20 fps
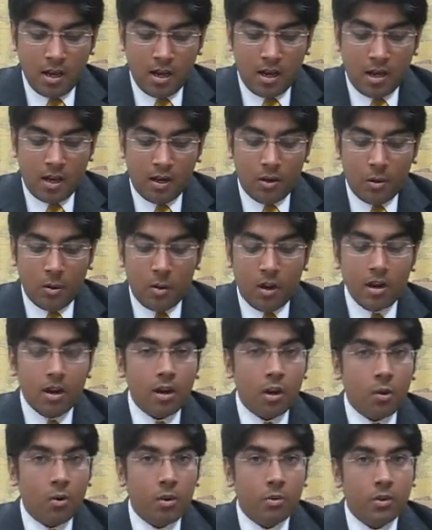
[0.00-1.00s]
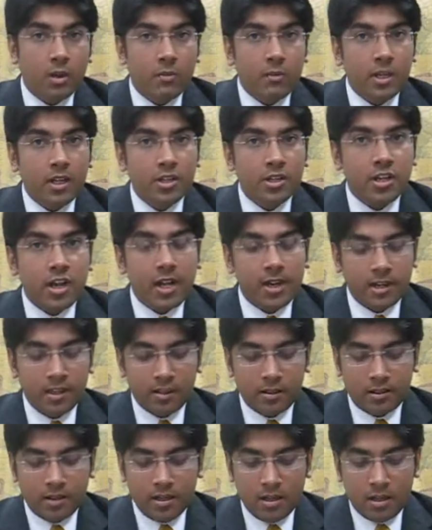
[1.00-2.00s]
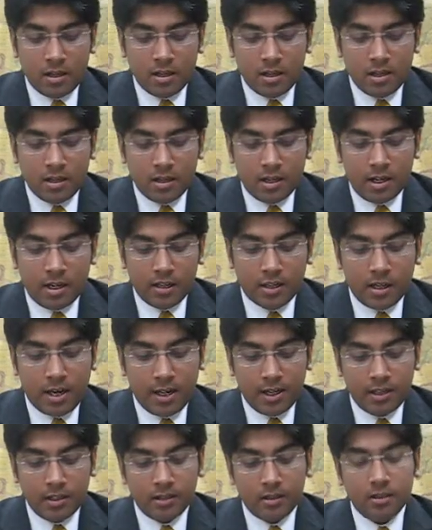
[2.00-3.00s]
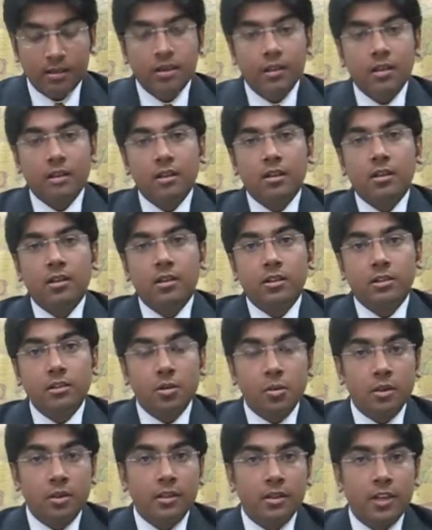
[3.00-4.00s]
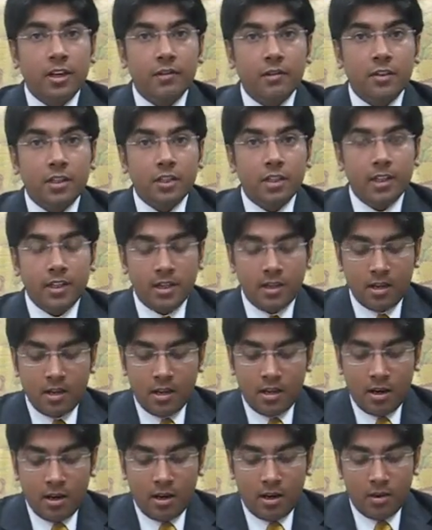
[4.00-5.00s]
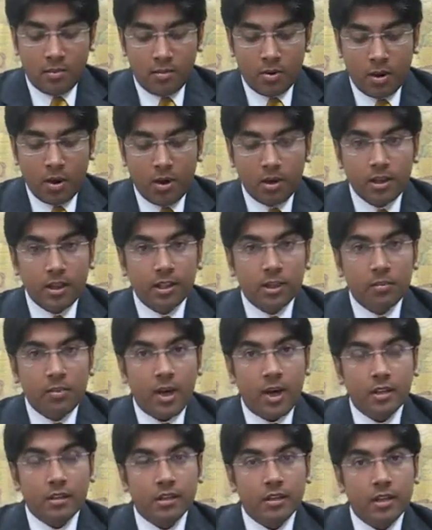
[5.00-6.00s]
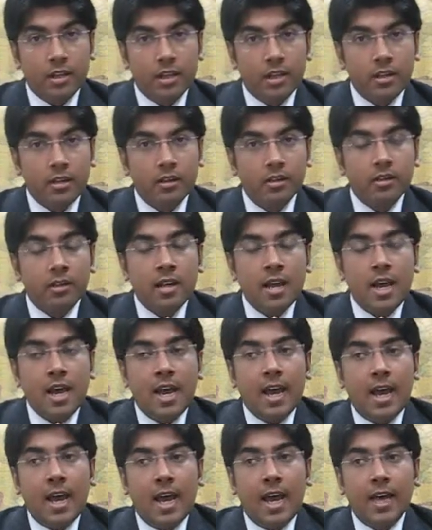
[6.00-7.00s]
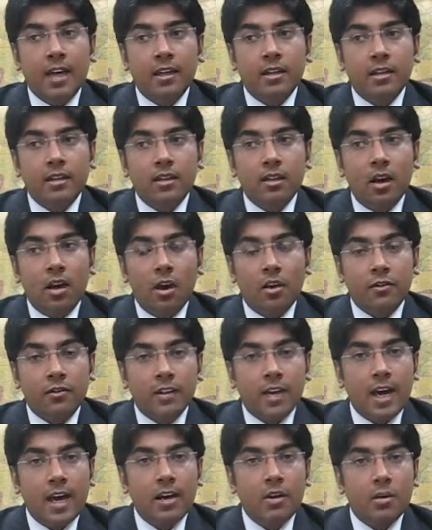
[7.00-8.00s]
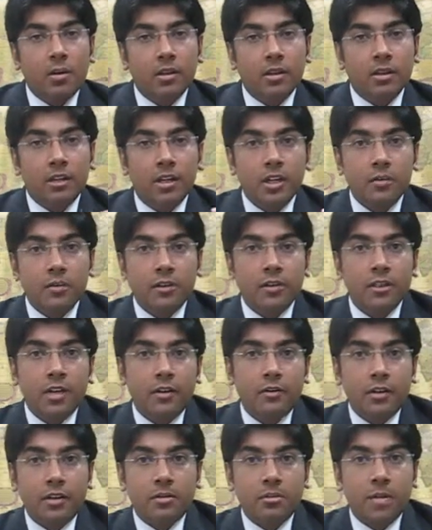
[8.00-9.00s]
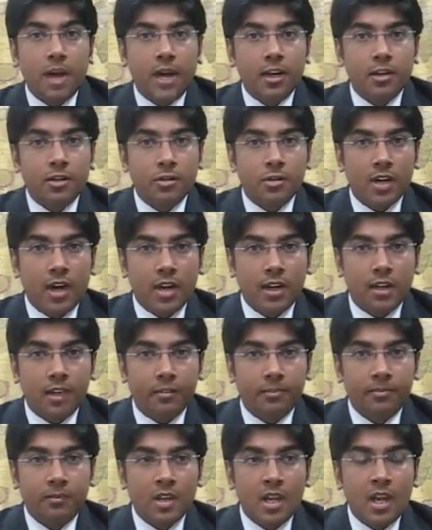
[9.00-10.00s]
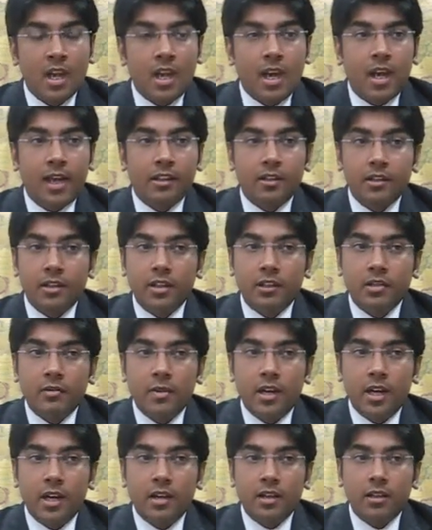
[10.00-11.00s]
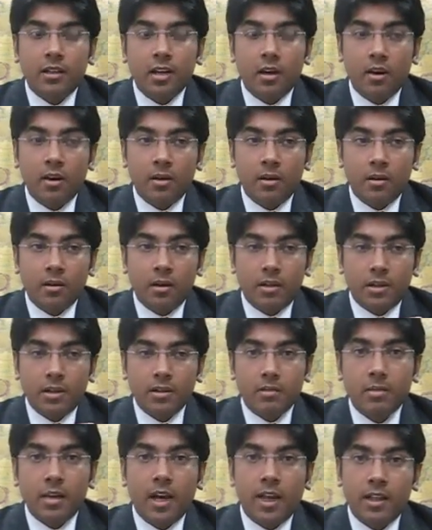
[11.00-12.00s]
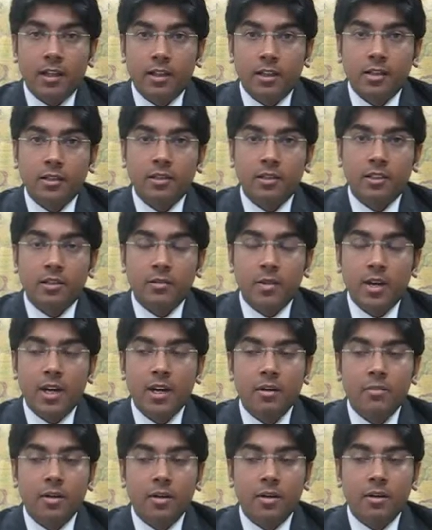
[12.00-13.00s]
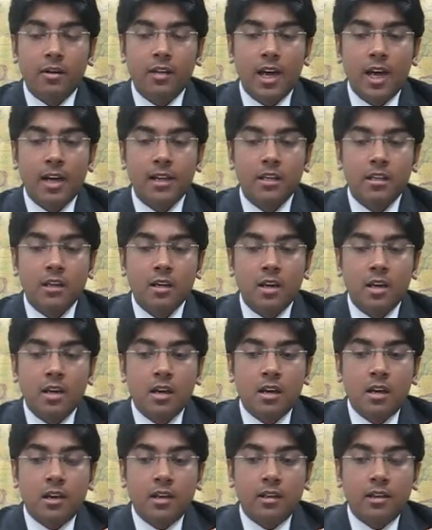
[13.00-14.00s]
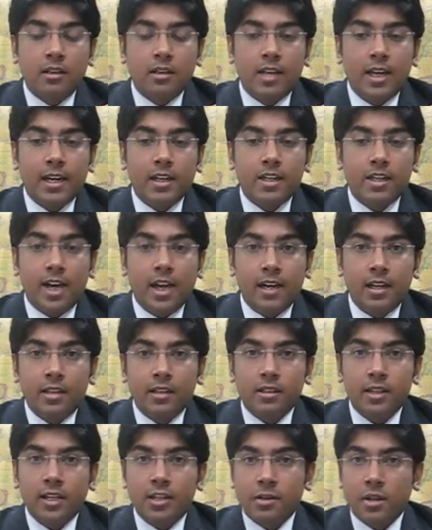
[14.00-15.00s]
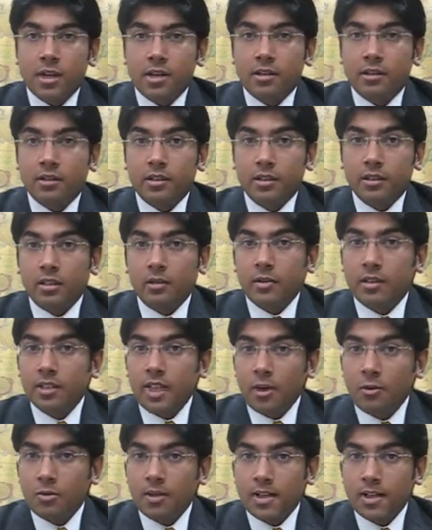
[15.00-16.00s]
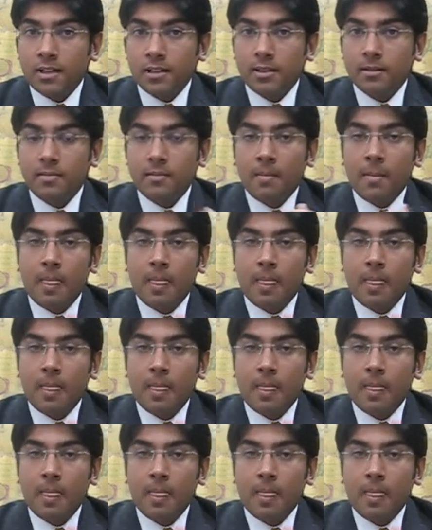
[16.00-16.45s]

Over 1 million Chinese students have studied abroad in the past 30 years, and of that, only 30% have returned back to China. And the reason behind this is mainly that Chinese education system is outdated.